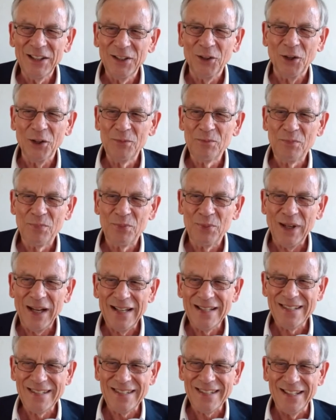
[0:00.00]
on
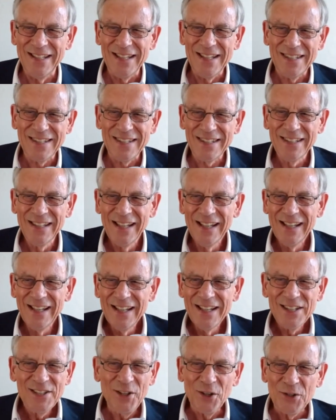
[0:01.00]
prices?
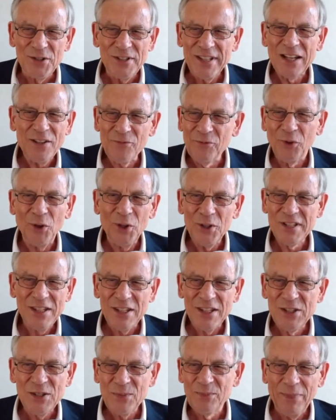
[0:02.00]
So that was
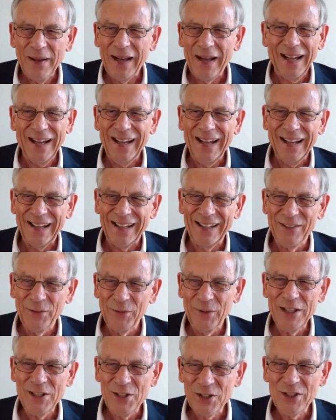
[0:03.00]
the spark
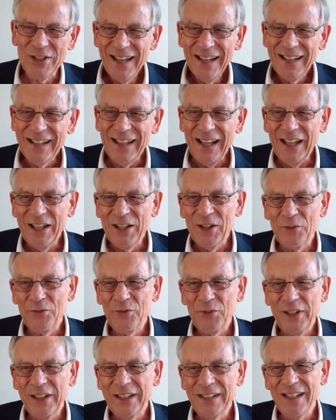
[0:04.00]
which kind of
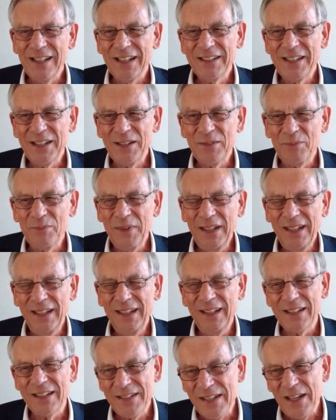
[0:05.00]
ignited me.
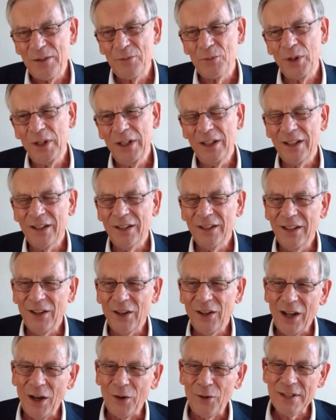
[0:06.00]
And then we,
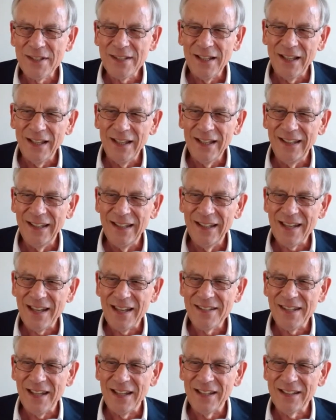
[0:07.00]
on our side, as I said,